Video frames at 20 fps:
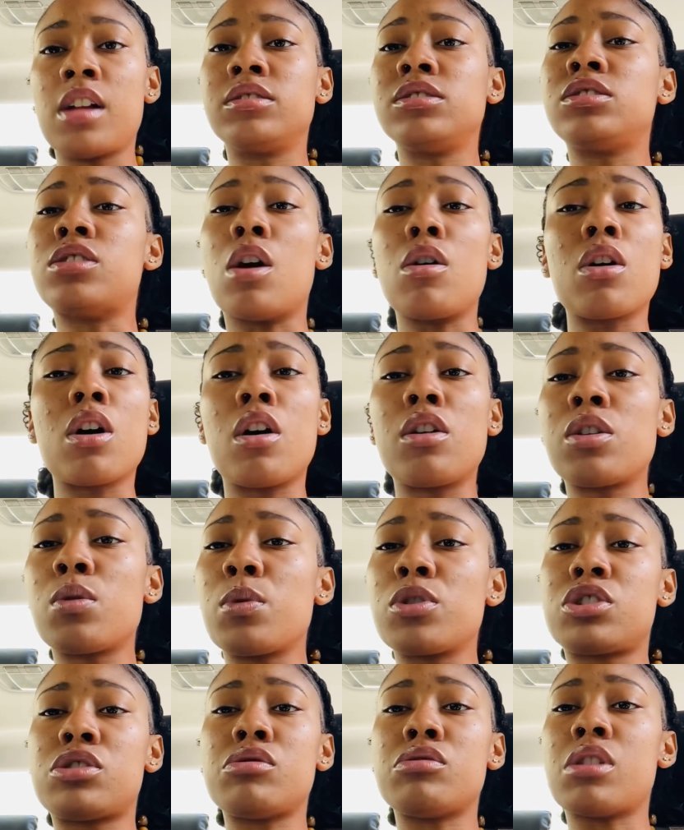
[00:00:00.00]
Don't go to
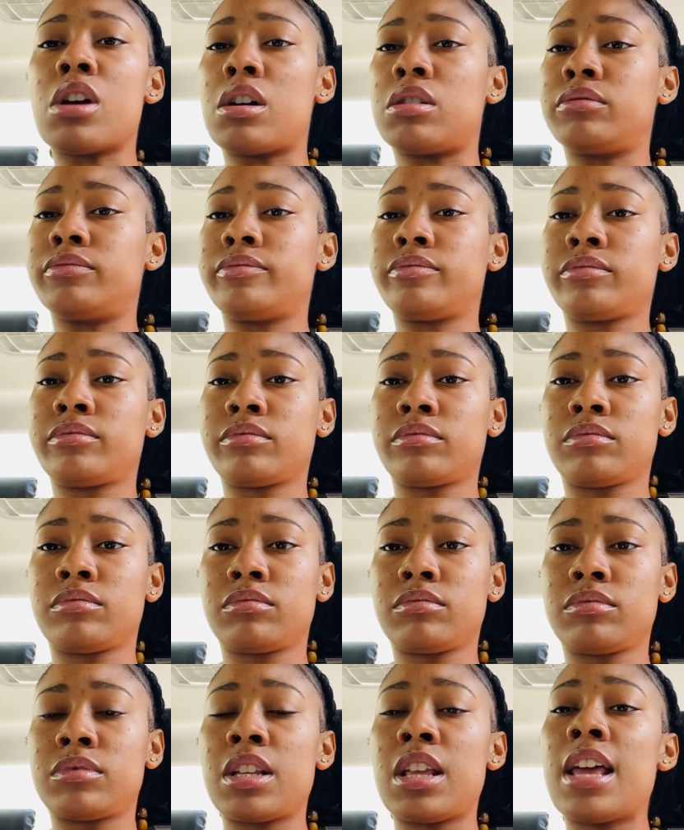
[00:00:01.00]
what you know.
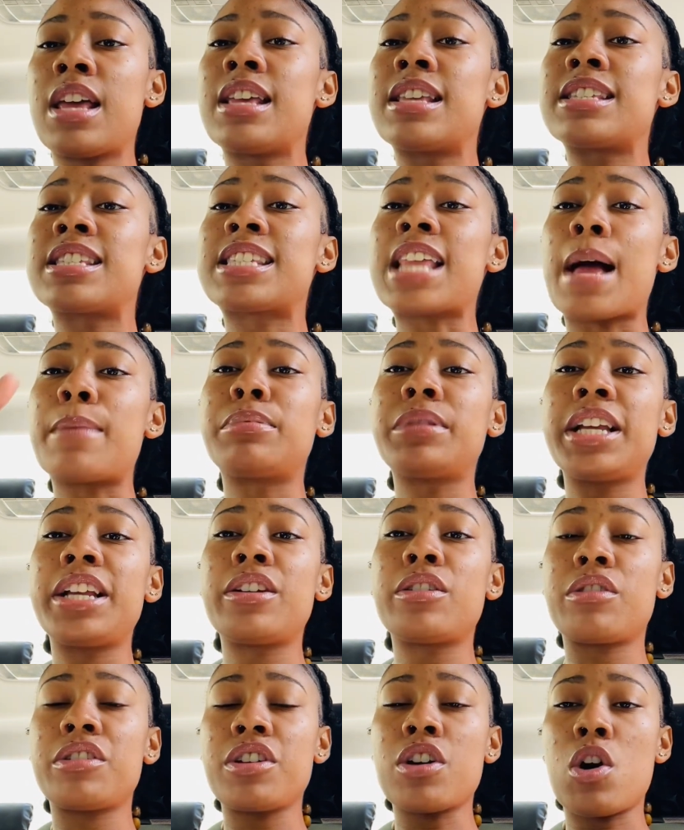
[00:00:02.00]
Stop leaning
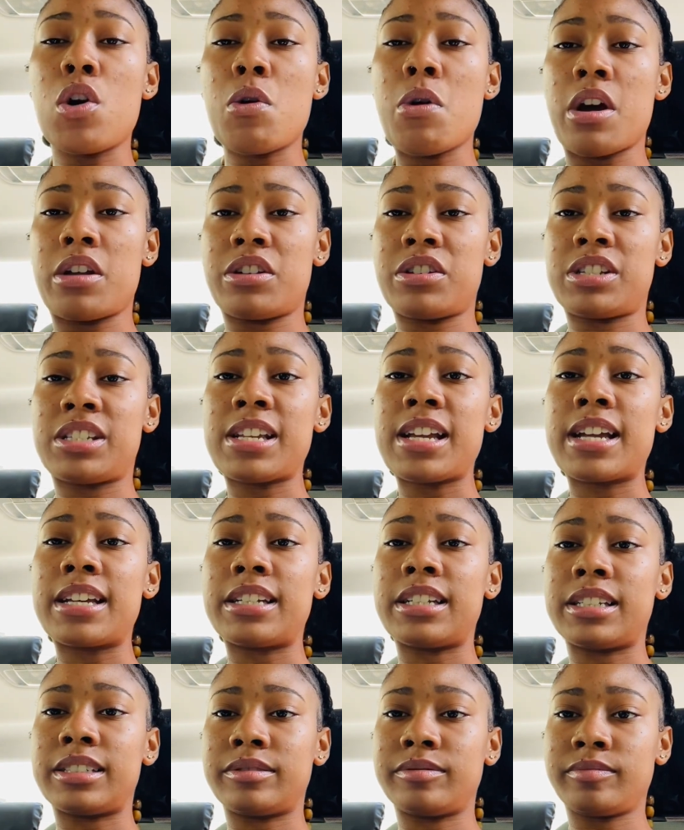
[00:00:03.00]
on your own
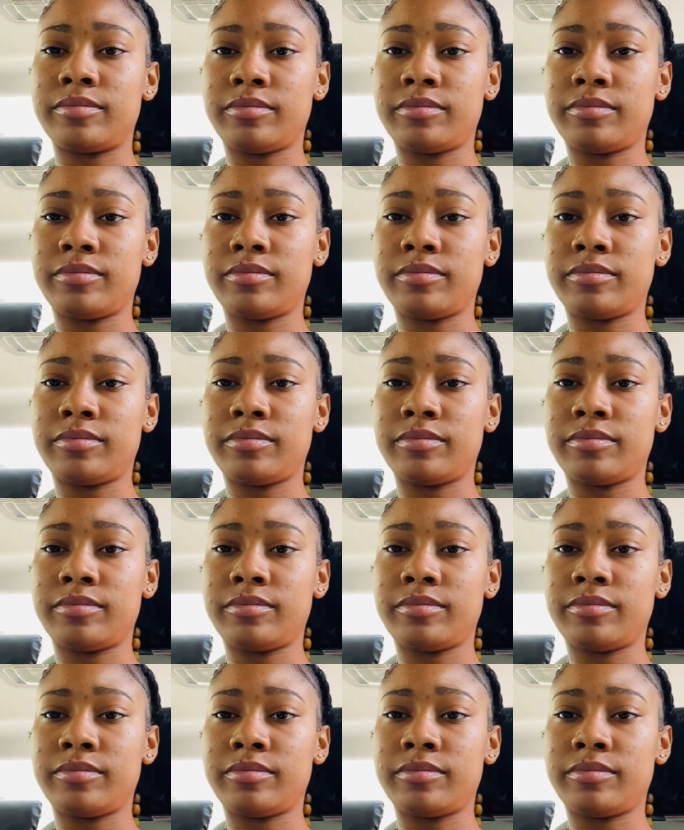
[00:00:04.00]
understanding.